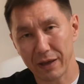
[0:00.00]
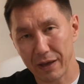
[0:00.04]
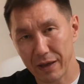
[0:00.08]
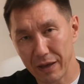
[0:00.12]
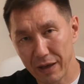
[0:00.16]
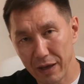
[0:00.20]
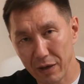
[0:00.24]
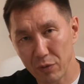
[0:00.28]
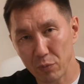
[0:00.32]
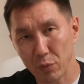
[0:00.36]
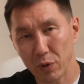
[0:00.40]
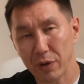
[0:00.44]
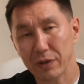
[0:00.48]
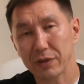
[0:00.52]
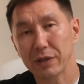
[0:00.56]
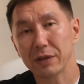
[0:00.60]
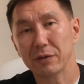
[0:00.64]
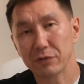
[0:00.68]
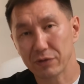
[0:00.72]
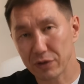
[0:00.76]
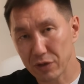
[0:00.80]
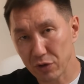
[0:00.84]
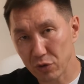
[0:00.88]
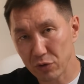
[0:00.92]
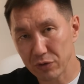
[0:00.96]
And what
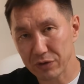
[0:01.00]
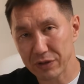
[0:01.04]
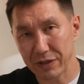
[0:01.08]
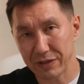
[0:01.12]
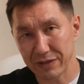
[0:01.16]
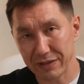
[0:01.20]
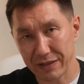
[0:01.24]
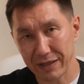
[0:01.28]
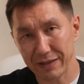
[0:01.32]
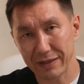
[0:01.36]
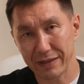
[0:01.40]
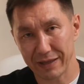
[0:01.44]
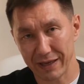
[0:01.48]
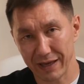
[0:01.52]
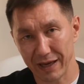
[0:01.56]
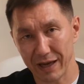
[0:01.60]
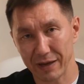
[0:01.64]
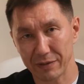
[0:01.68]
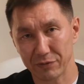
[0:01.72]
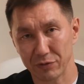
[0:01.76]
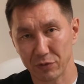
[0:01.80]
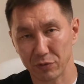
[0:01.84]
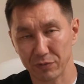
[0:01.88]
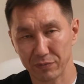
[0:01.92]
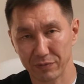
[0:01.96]
difficulties did they
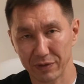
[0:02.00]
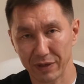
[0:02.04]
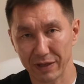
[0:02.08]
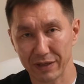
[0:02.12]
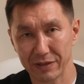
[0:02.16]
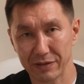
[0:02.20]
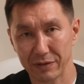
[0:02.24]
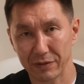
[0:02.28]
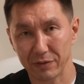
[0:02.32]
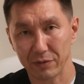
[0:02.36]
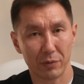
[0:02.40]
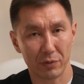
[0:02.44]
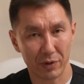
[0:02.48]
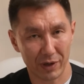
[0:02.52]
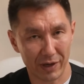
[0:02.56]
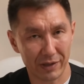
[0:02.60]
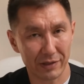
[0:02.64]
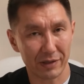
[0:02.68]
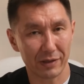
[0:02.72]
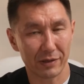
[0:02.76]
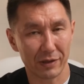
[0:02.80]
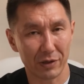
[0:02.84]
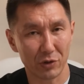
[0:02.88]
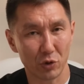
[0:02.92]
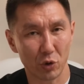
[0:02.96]
have to face? Write
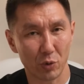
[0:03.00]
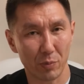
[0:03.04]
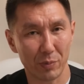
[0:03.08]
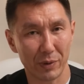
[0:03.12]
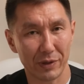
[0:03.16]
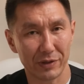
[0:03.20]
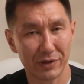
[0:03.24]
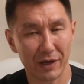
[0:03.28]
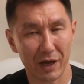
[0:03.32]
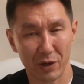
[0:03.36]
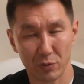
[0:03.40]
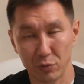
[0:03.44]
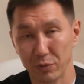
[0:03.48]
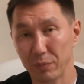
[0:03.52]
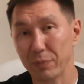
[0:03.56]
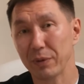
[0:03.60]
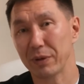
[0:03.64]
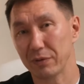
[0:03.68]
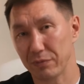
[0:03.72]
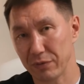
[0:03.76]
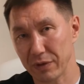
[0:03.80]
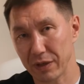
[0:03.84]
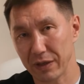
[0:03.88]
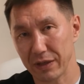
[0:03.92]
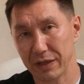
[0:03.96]
in the comments, I would be
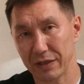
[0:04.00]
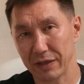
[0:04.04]
very